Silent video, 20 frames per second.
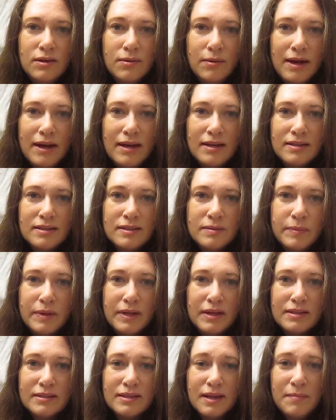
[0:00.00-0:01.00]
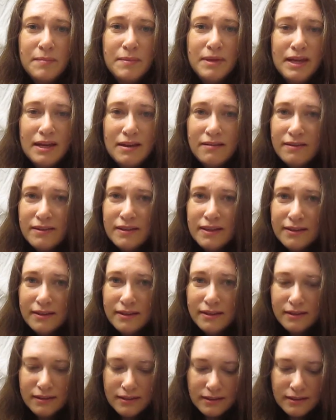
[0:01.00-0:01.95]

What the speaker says: US because I'm here in the